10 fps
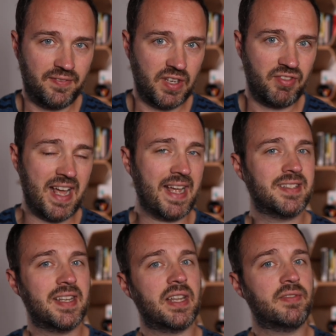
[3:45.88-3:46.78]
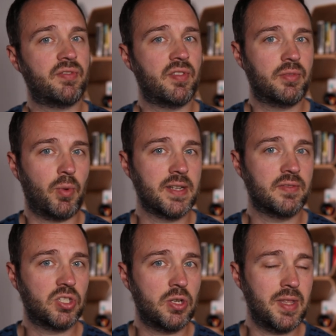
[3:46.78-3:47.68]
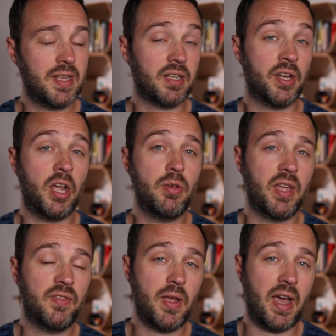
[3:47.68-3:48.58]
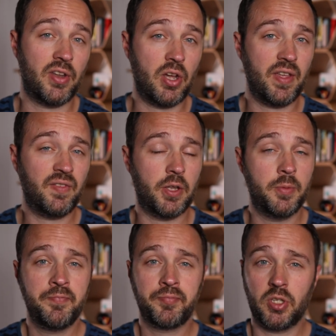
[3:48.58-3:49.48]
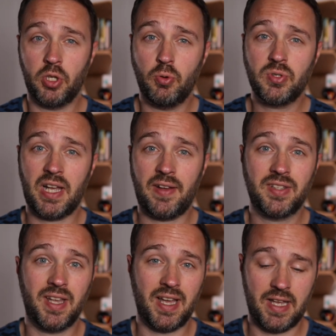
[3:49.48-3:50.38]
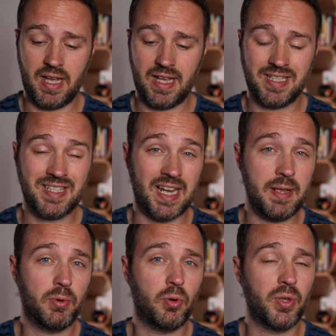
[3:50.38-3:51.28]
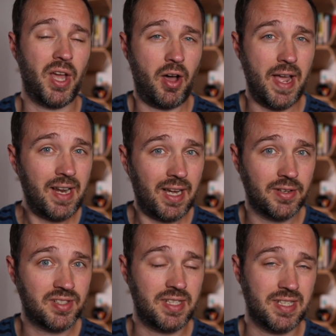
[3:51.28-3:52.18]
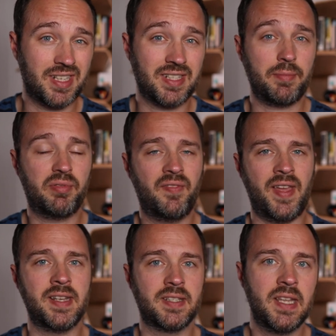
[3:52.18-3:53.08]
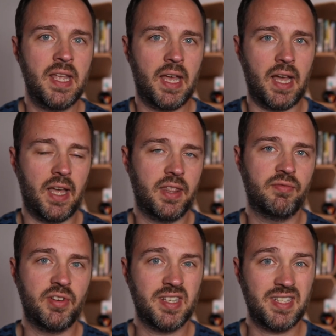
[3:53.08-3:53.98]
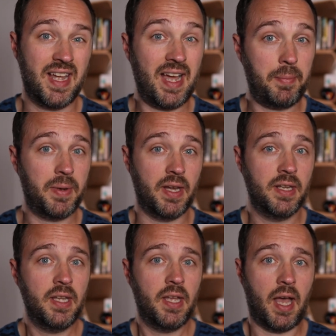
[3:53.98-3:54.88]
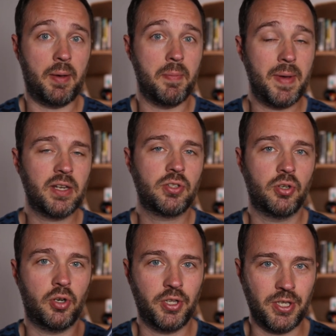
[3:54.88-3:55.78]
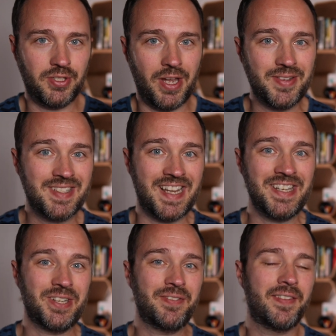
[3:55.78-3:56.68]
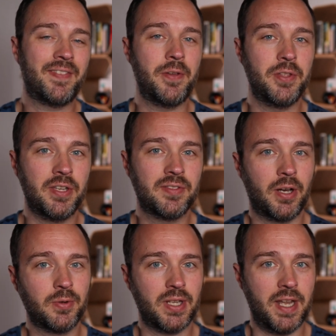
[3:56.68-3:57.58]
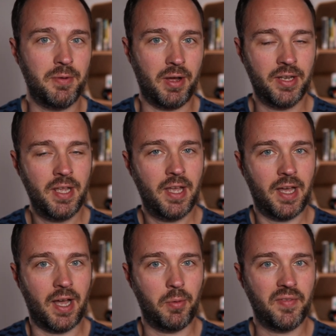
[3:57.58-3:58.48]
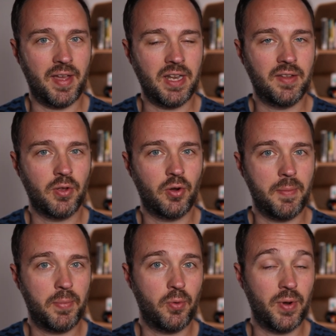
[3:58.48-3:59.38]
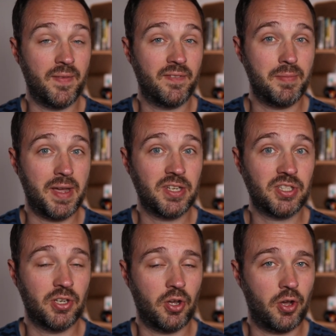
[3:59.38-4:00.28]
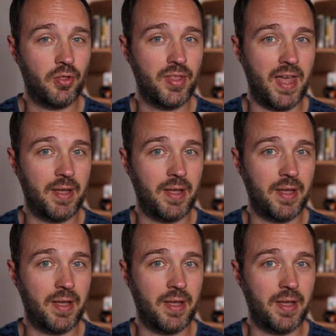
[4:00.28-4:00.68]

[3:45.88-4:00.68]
Different handsets have different ways of doing this. I know that if you have an iPhone, you also have to disable all the iCloud settings, because that prevents the reset happening. But make sure that you don't send off the phone that you've sold to anyone with any of your important information on